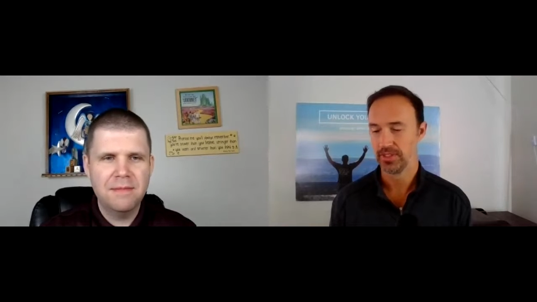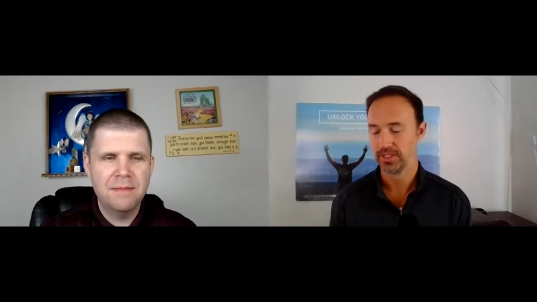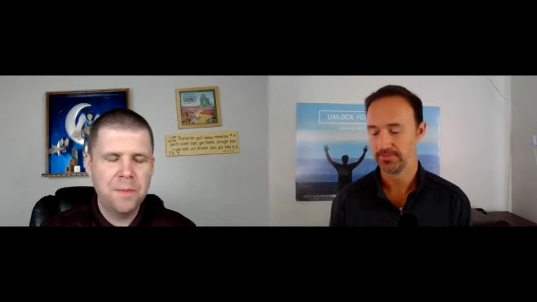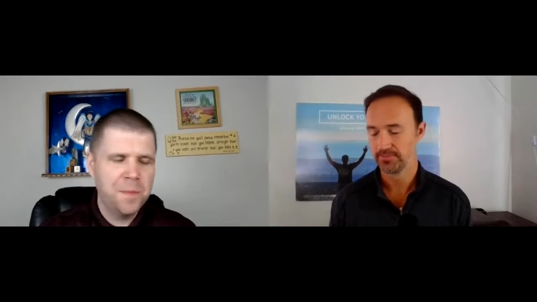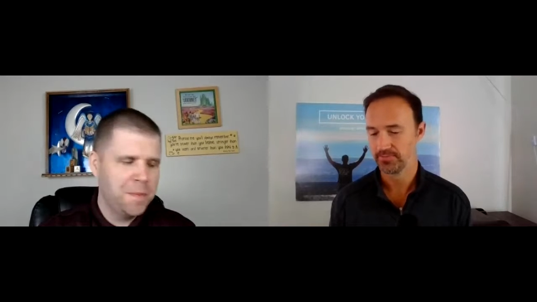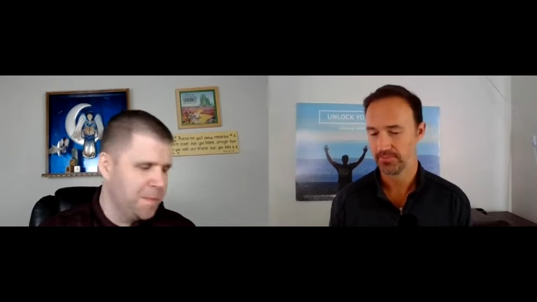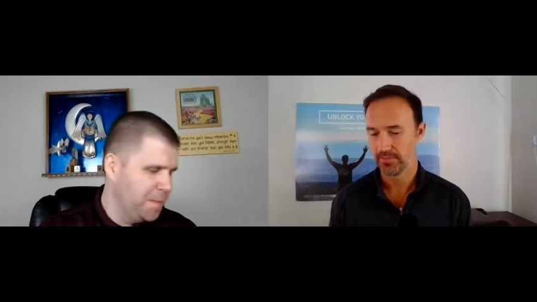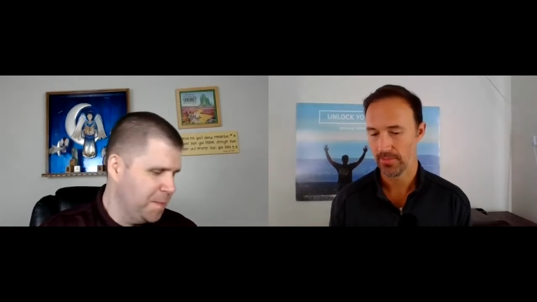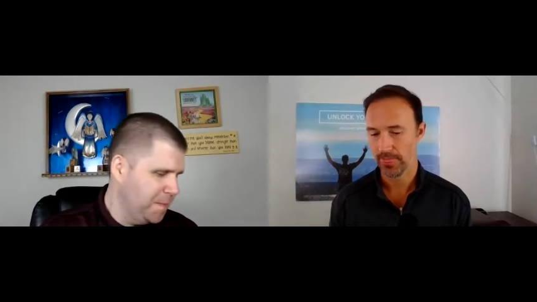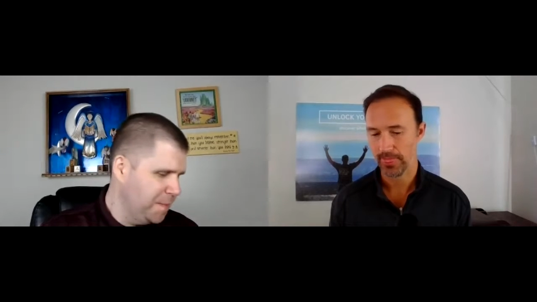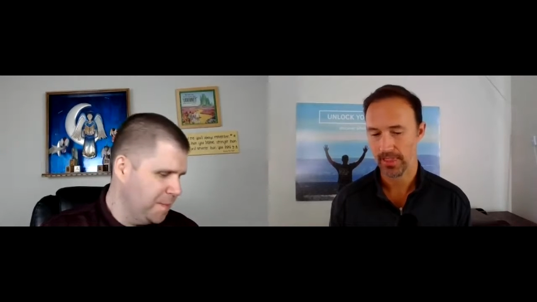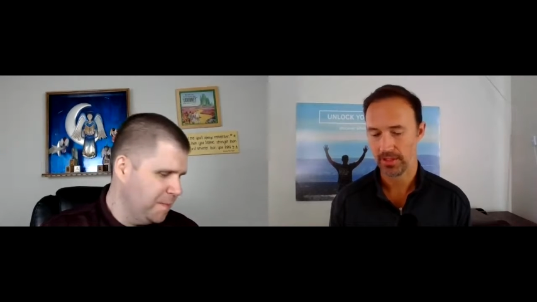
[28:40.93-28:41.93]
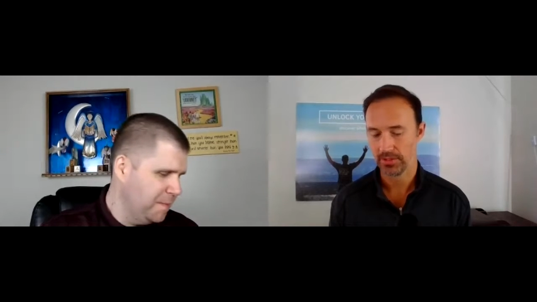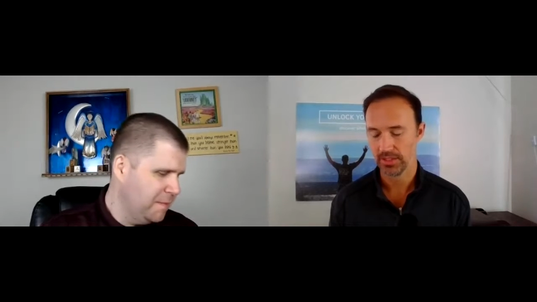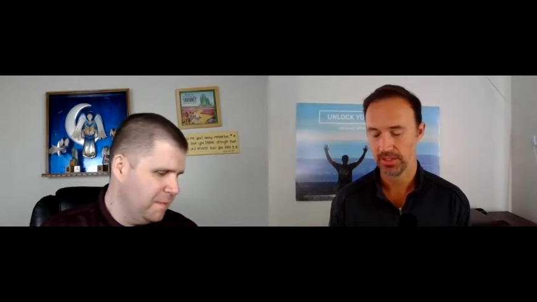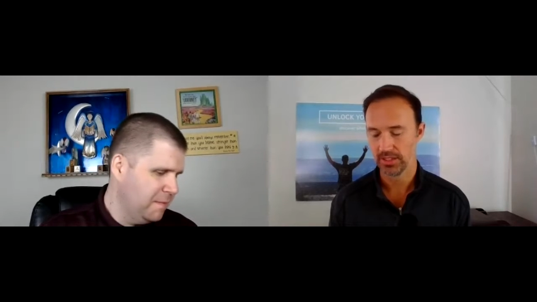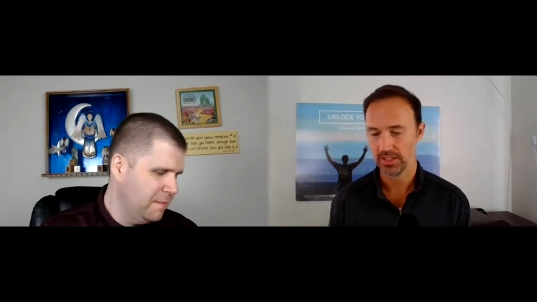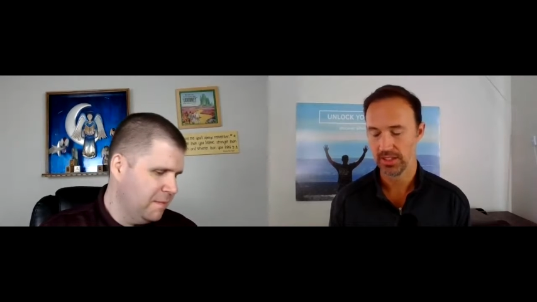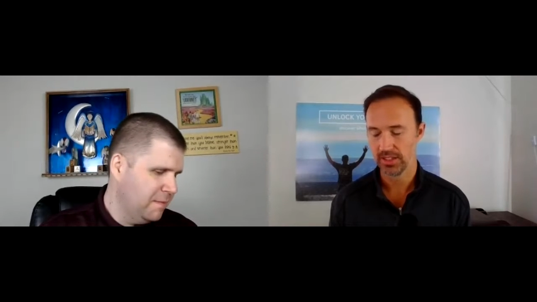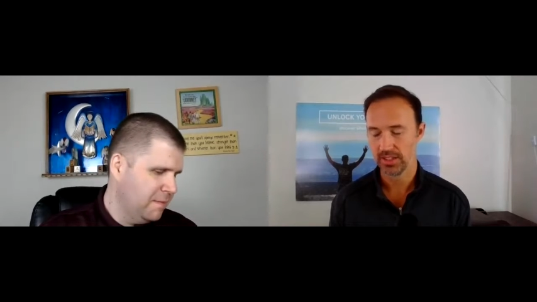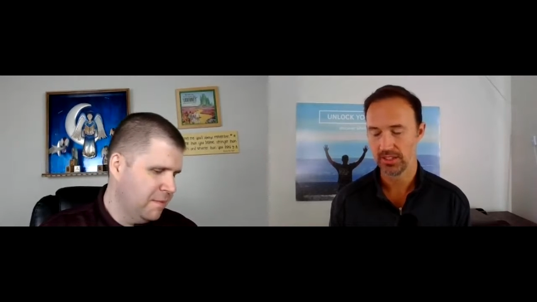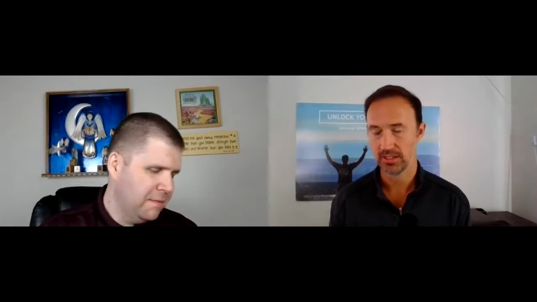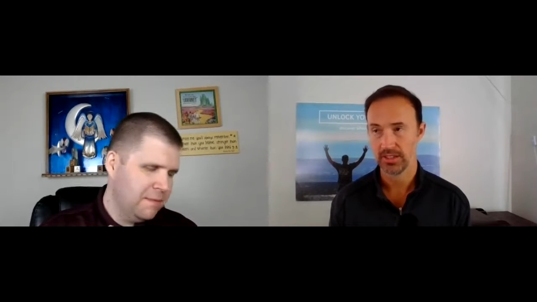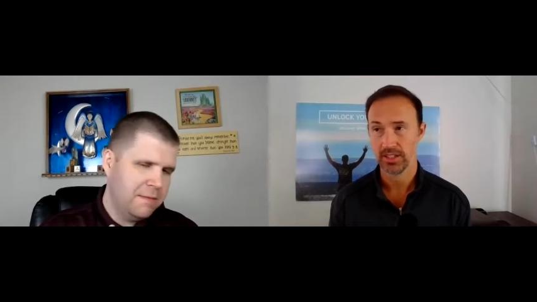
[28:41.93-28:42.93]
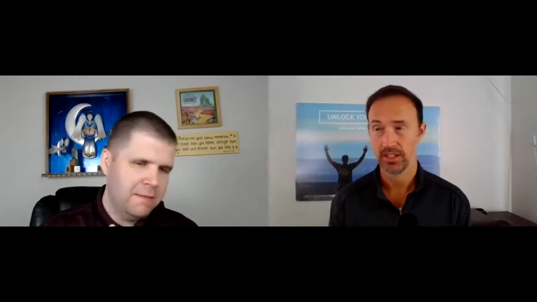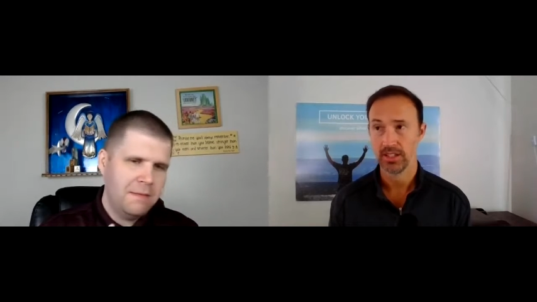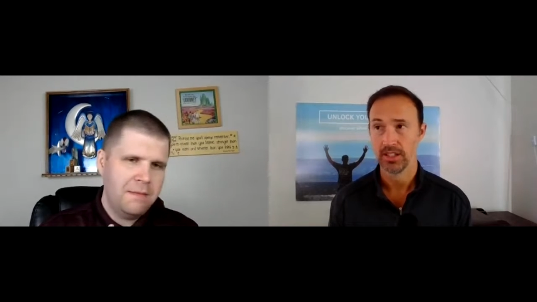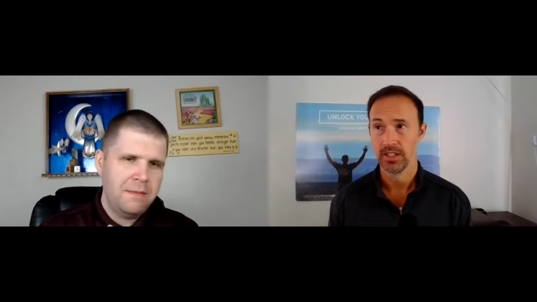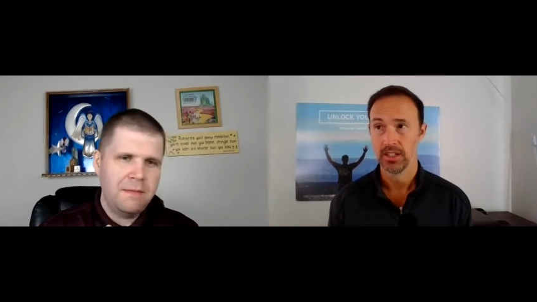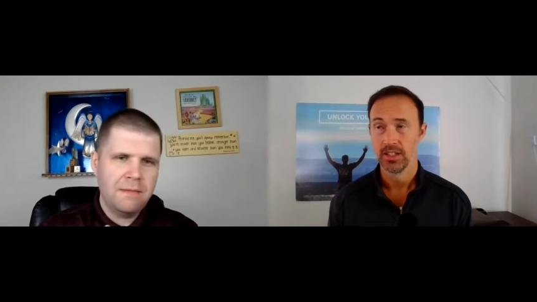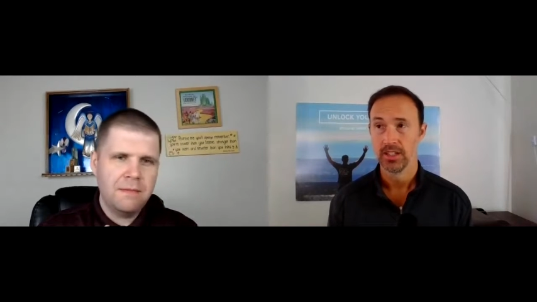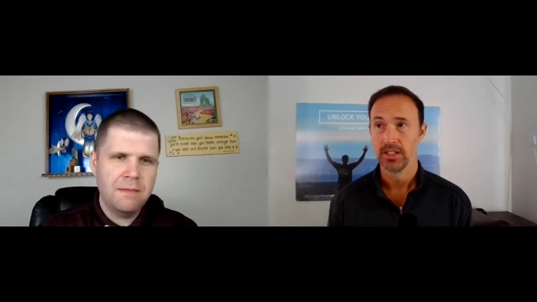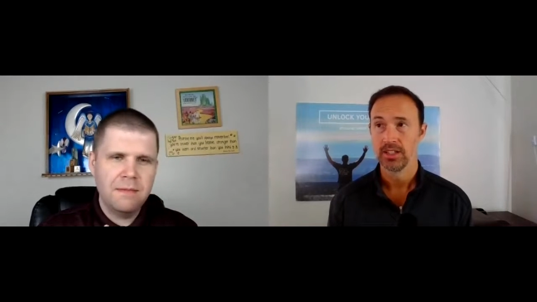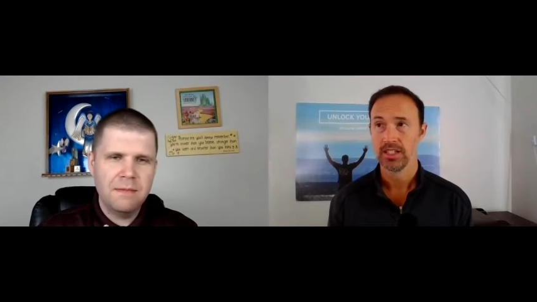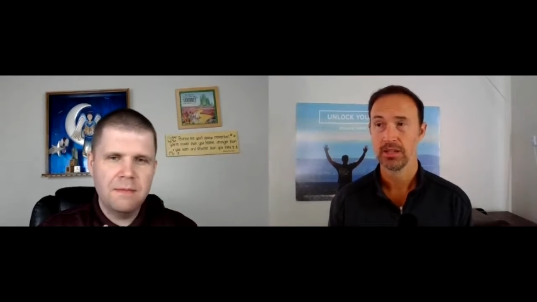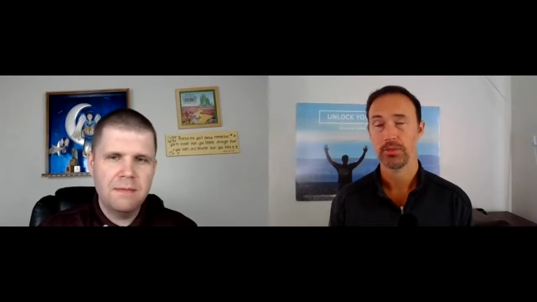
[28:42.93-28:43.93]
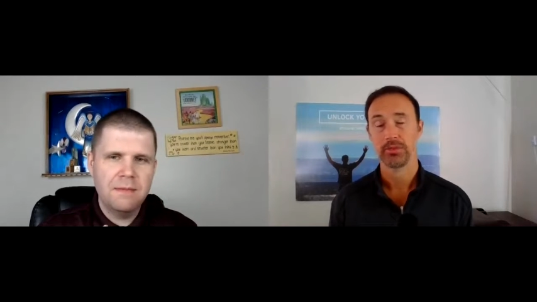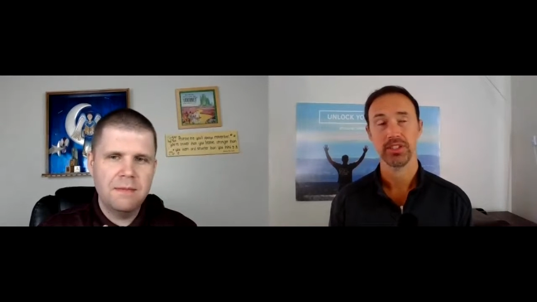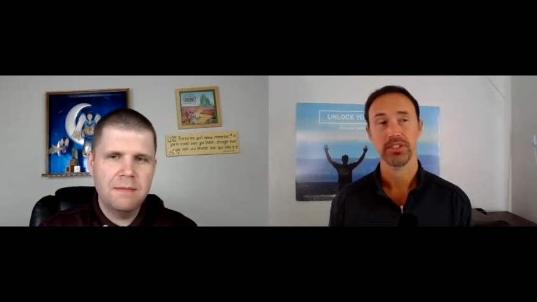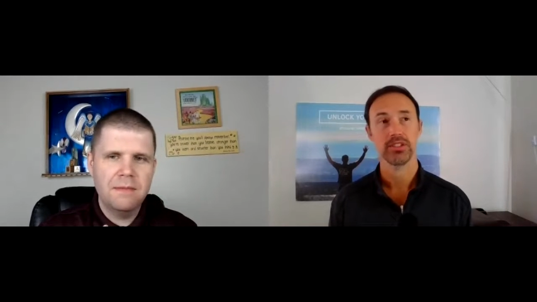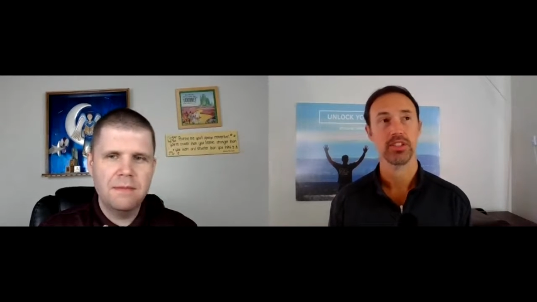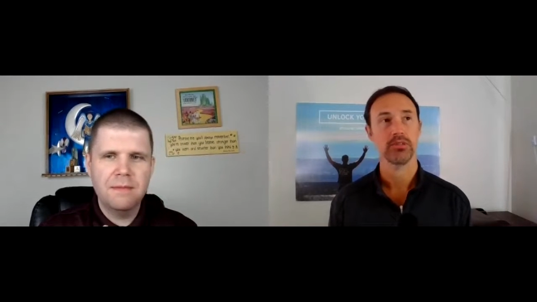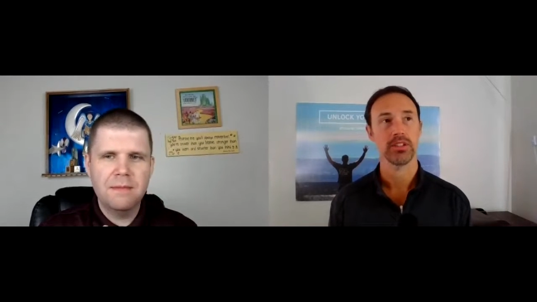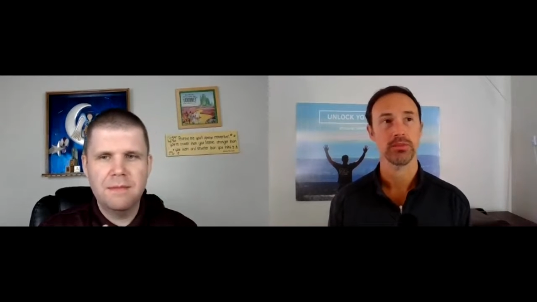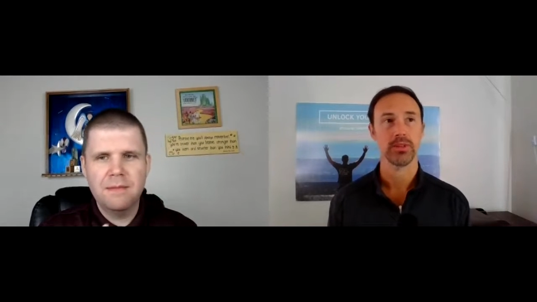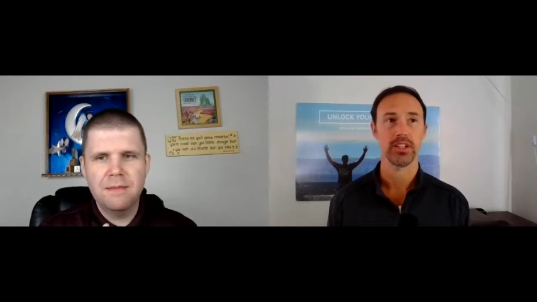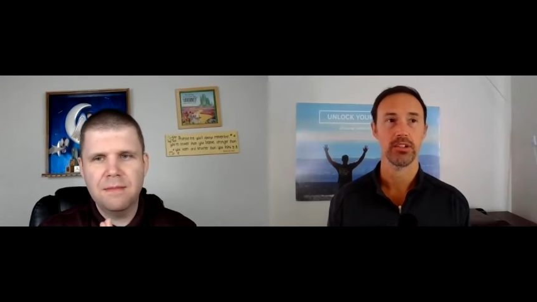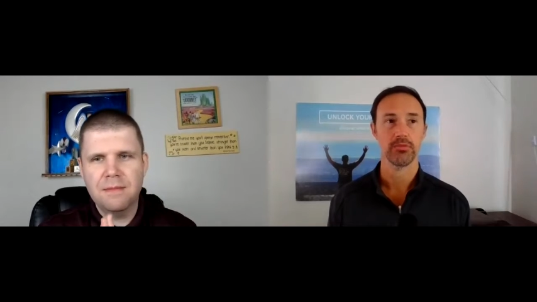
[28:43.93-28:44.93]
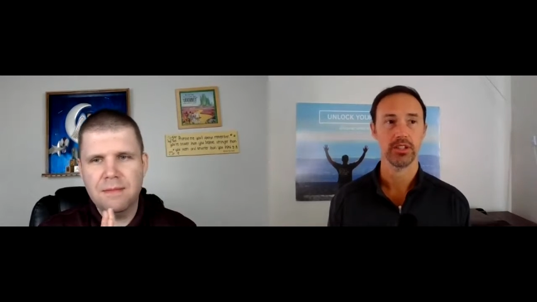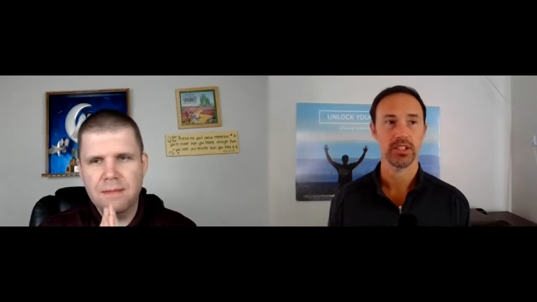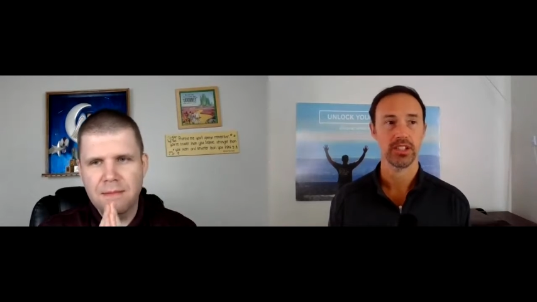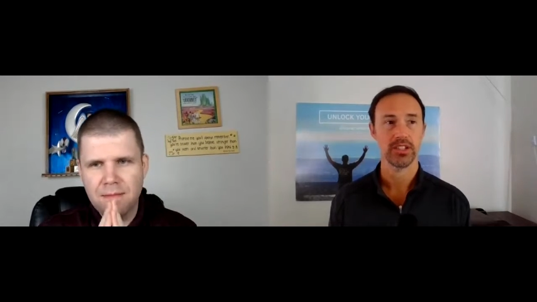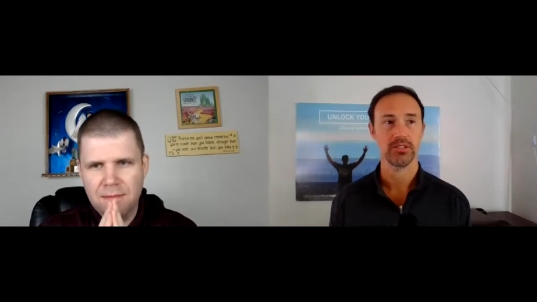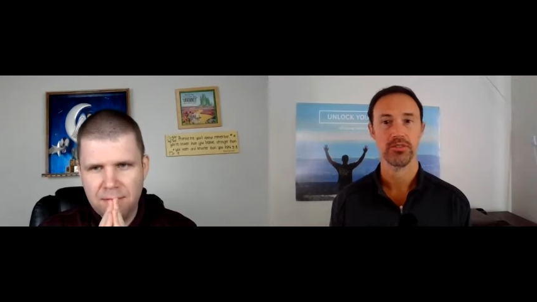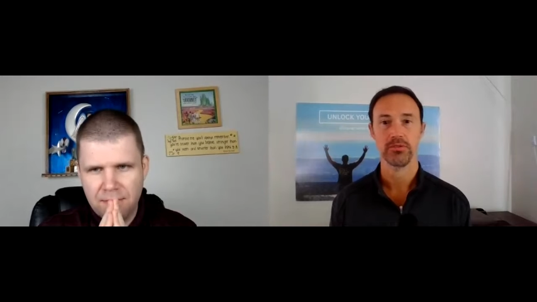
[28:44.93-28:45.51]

Speaker 1: And I was sitting there a couple of weeks ago, what am I going to read